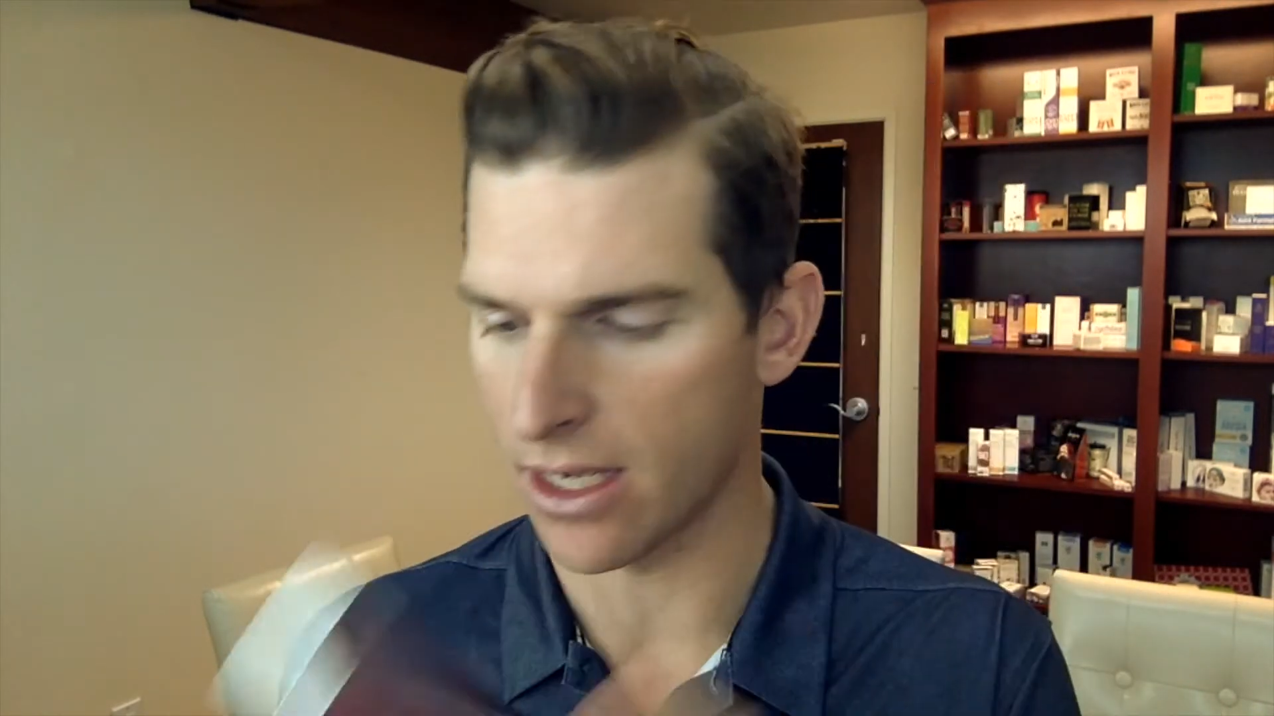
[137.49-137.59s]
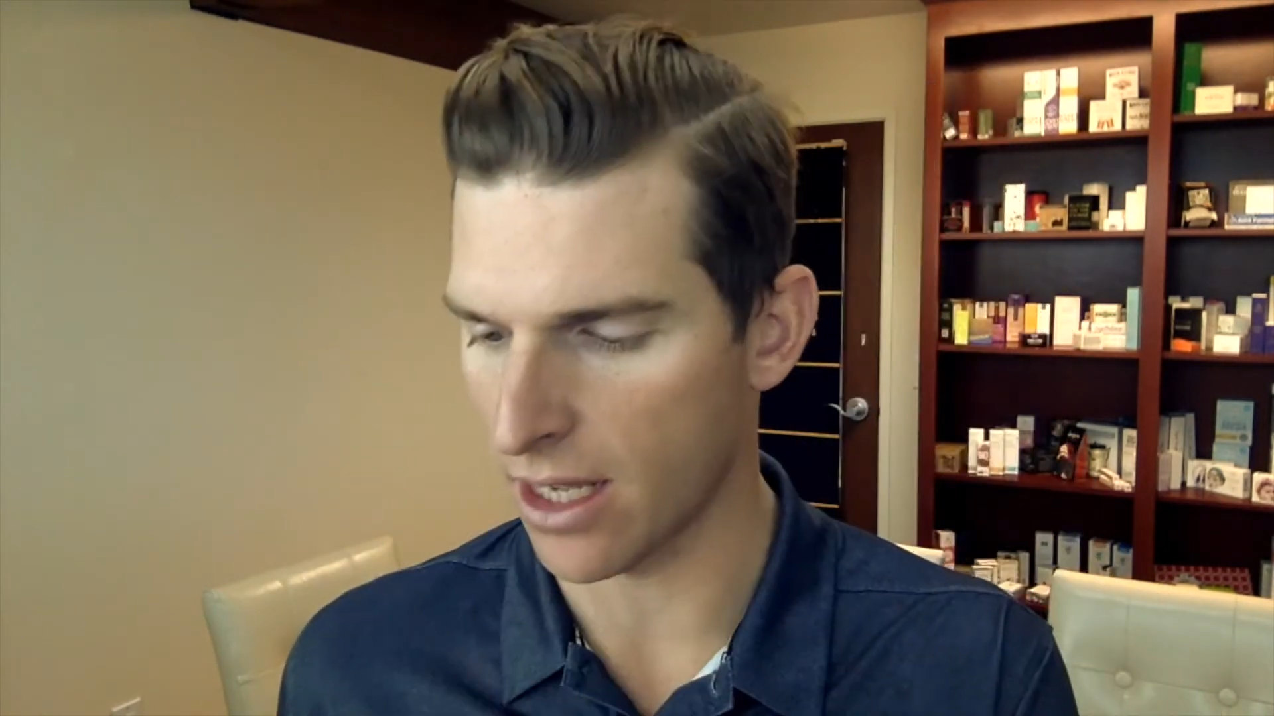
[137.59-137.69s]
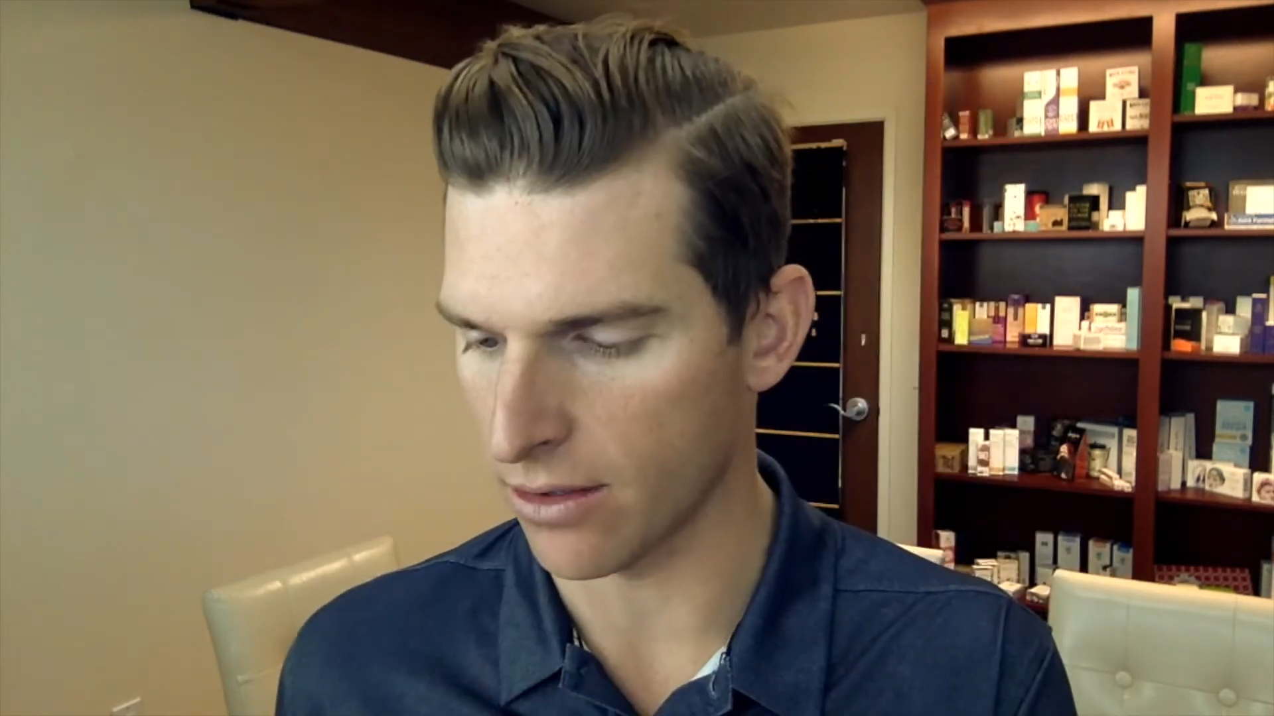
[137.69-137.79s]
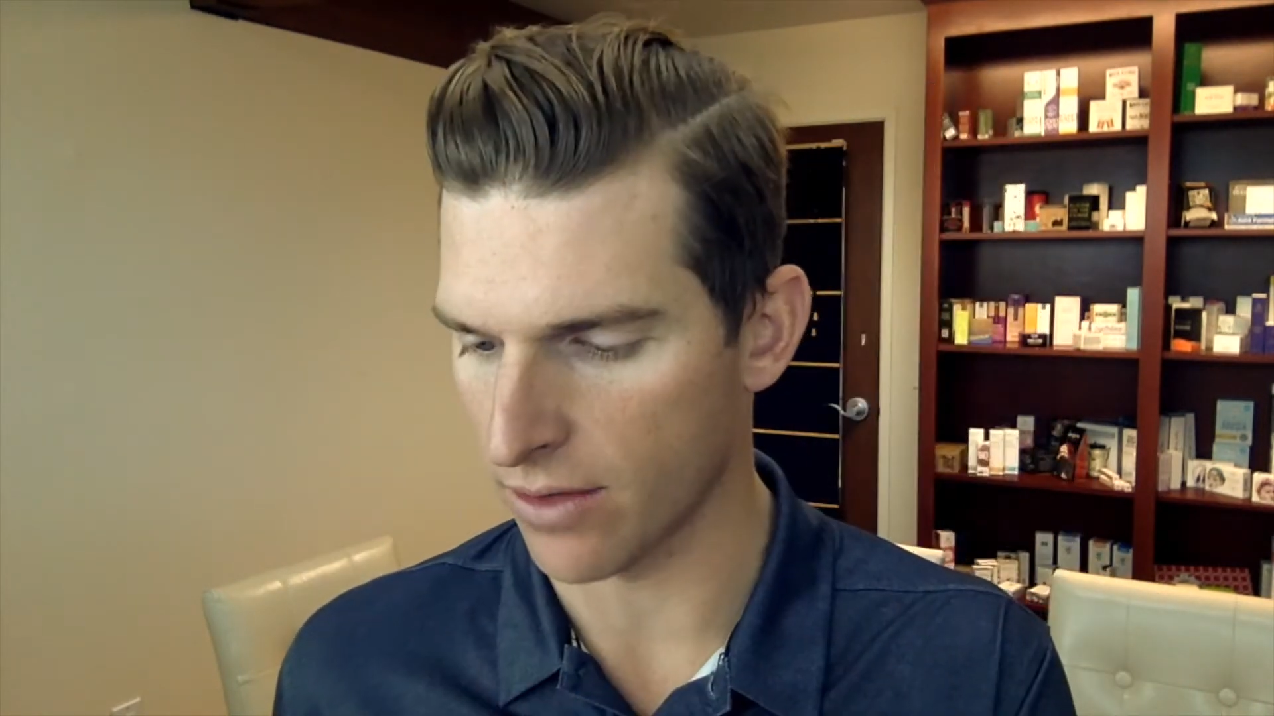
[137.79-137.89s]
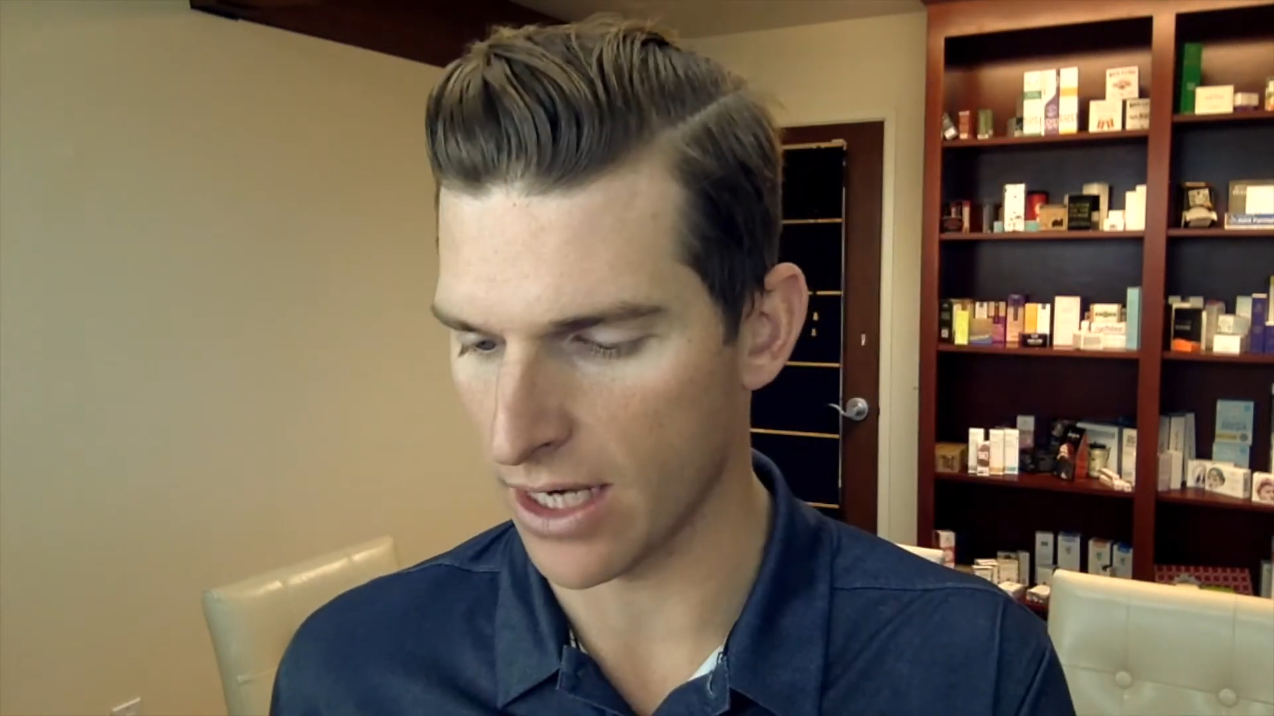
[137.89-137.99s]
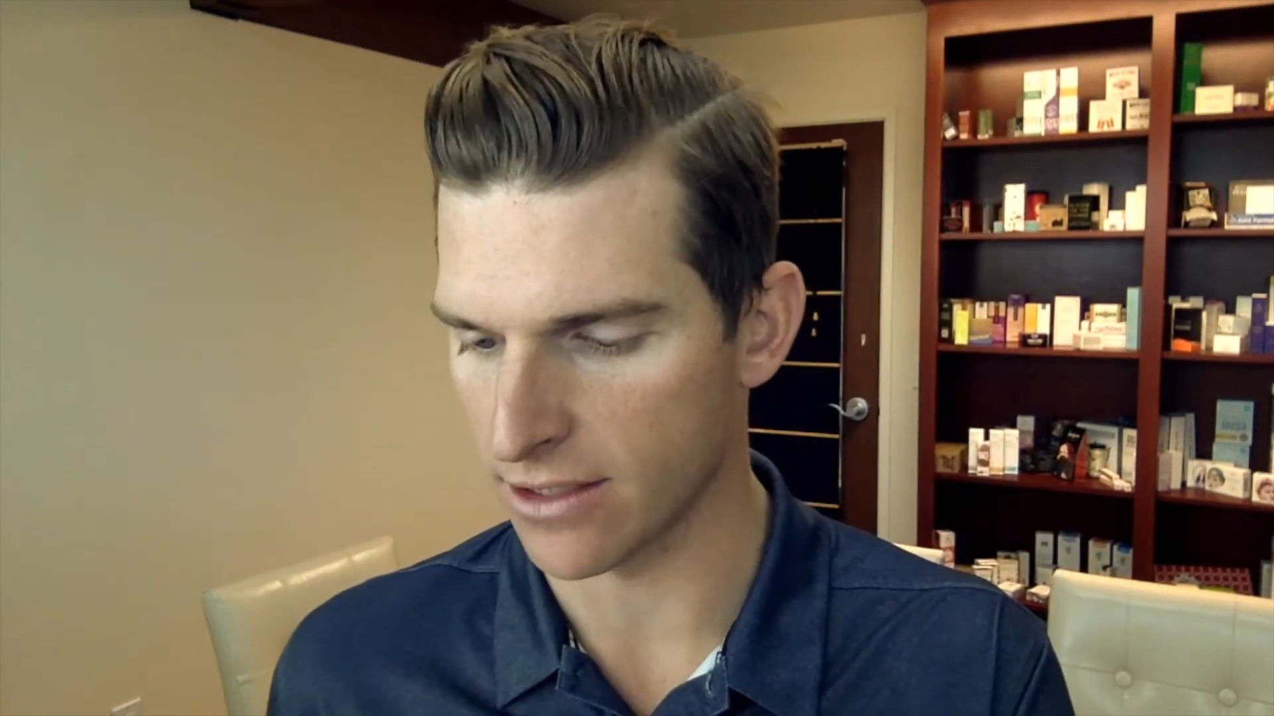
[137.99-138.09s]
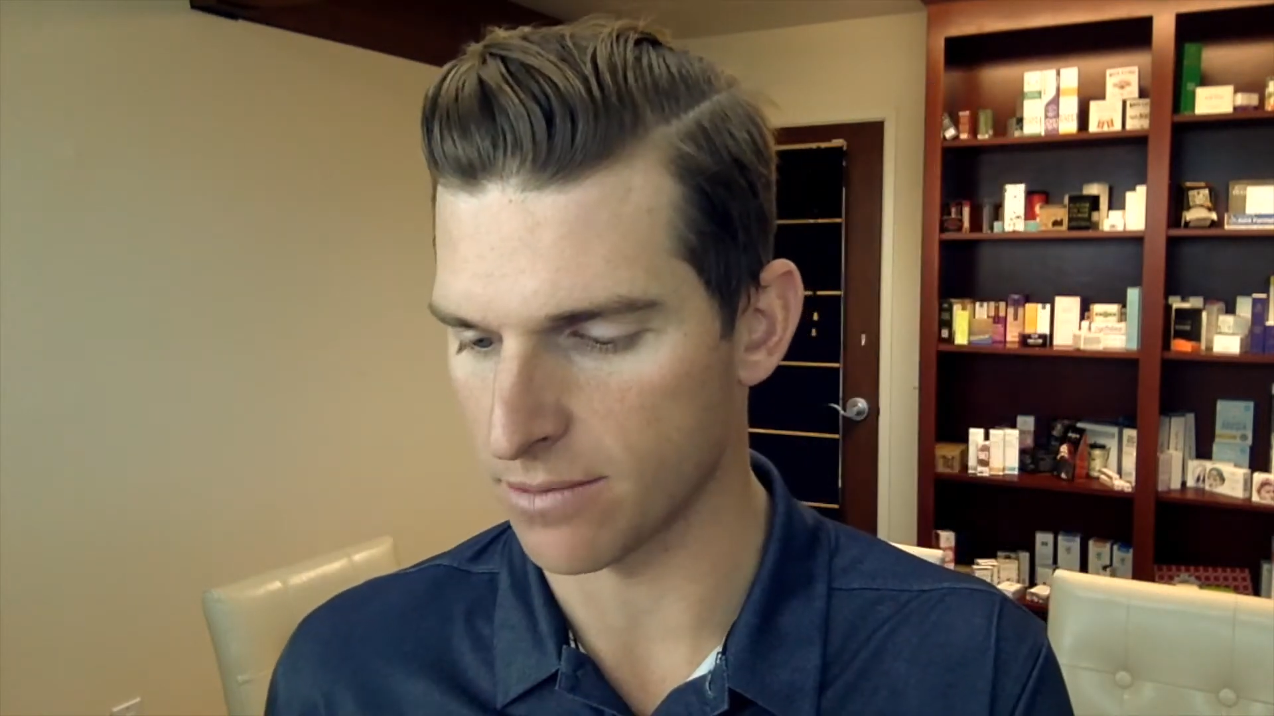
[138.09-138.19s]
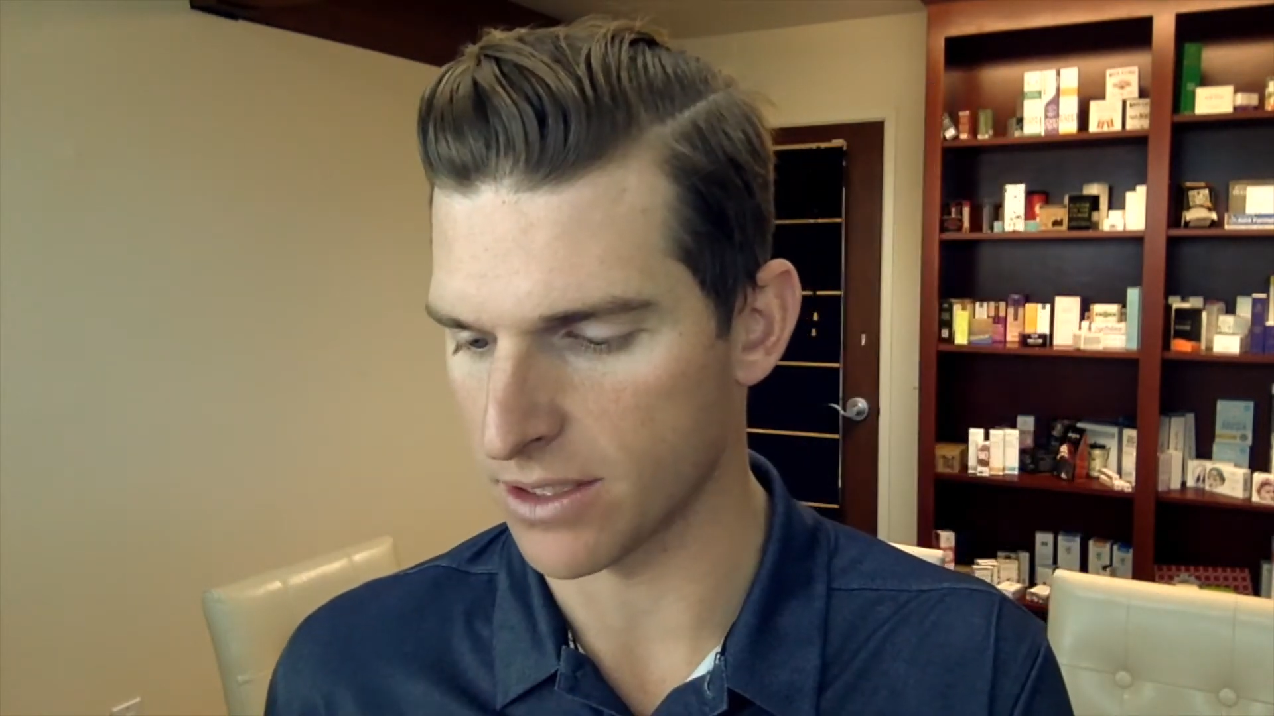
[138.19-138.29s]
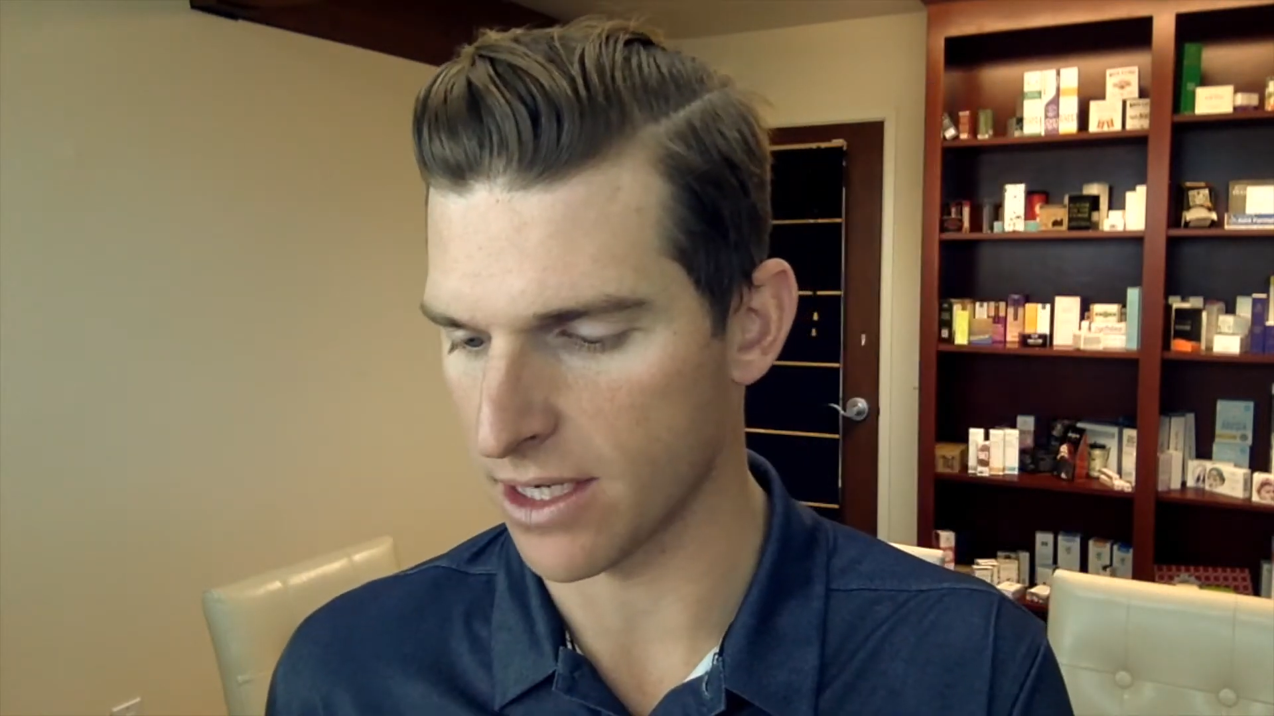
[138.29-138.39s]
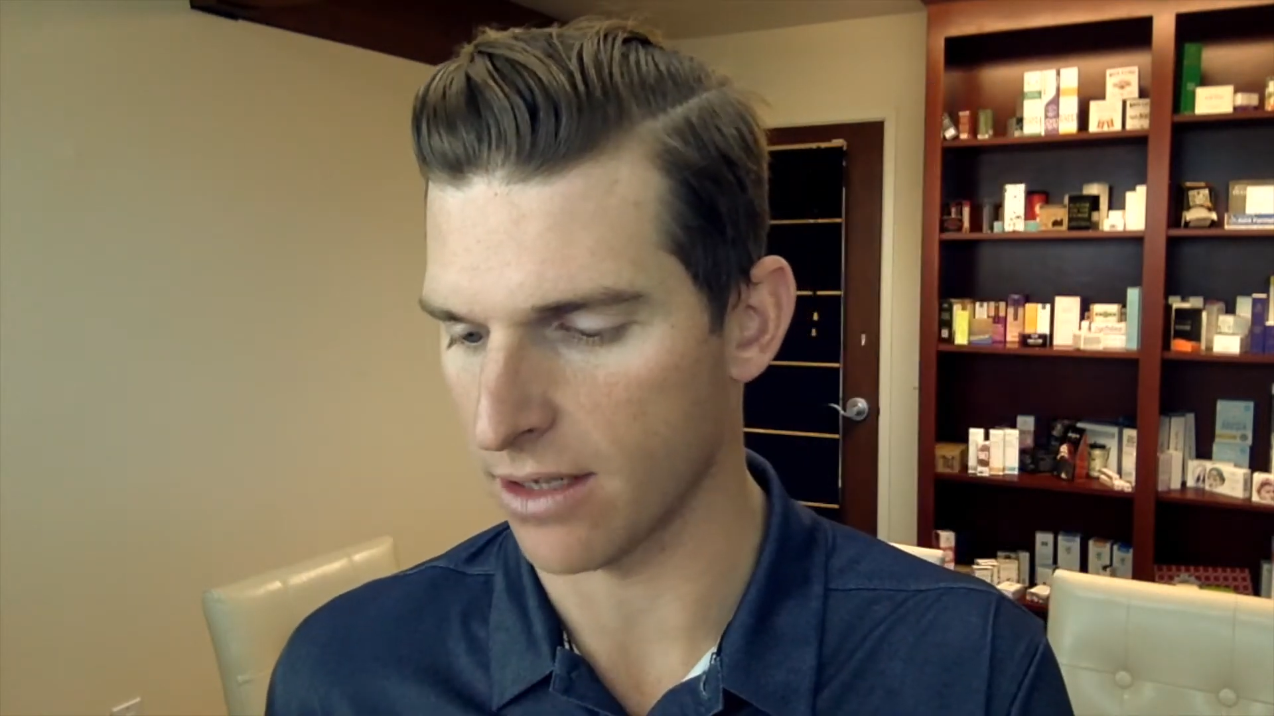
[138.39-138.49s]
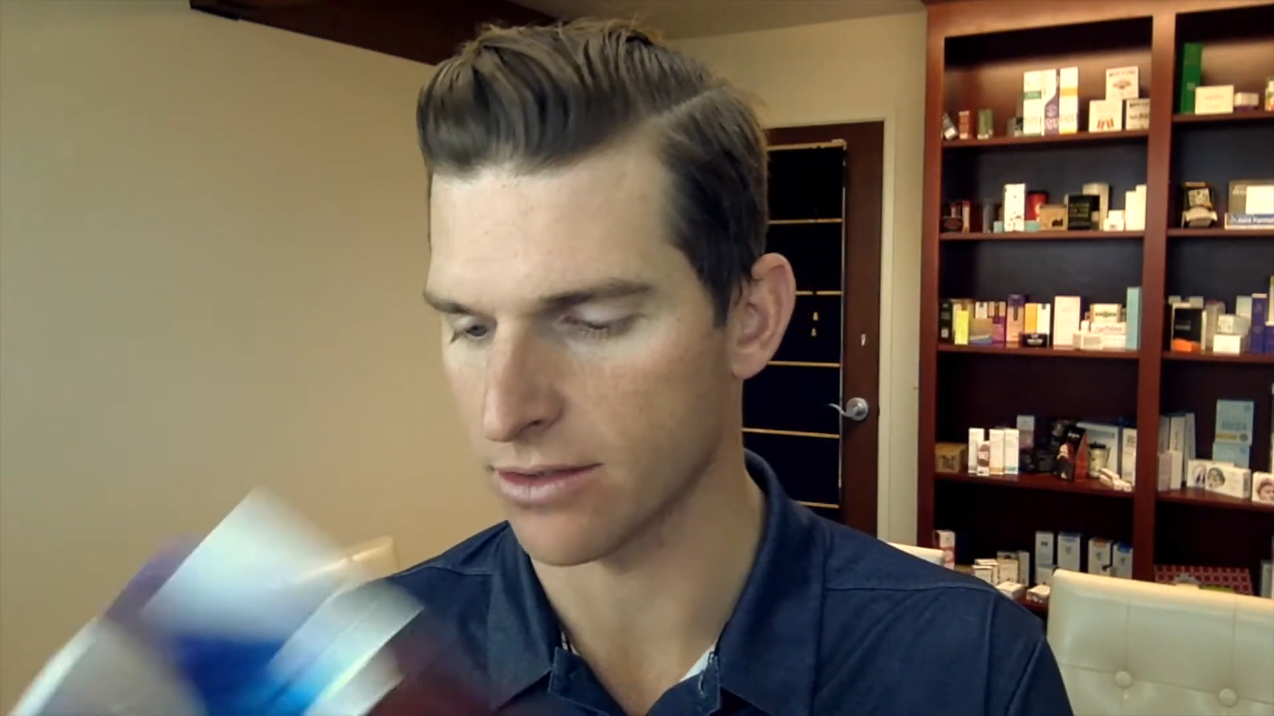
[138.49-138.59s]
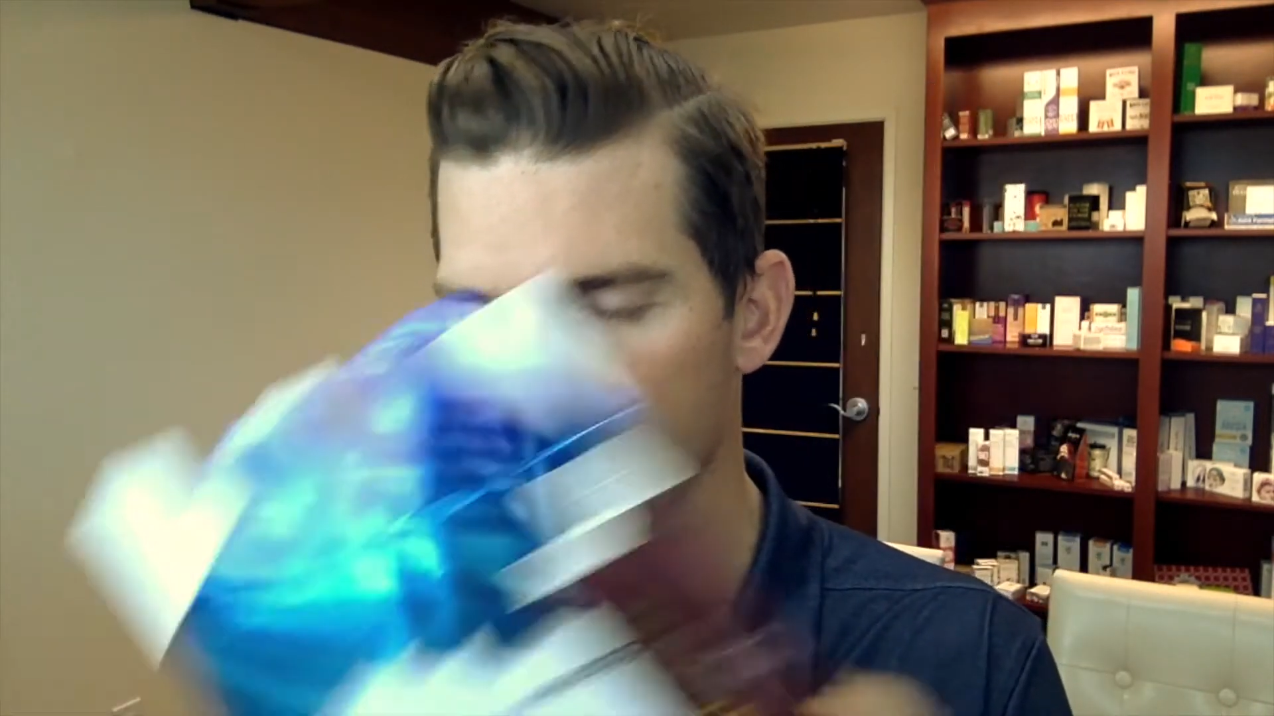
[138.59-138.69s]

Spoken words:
color that is metallic.